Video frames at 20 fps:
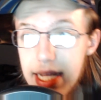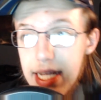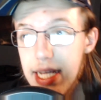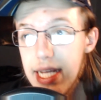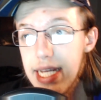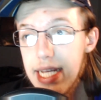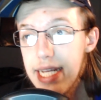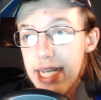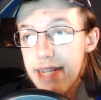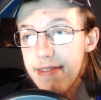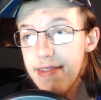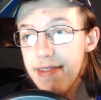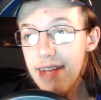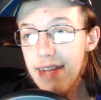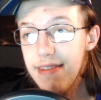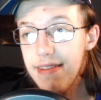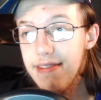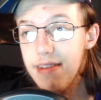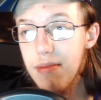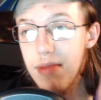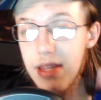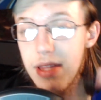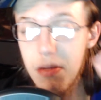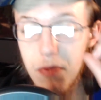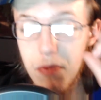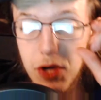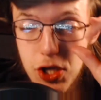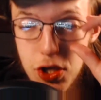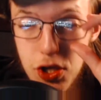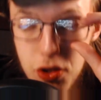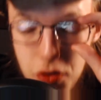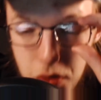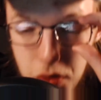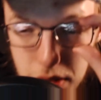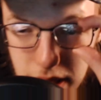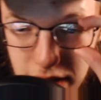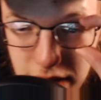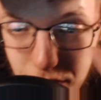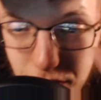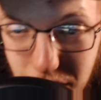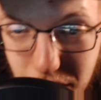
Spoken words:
It's not something that we should do unless we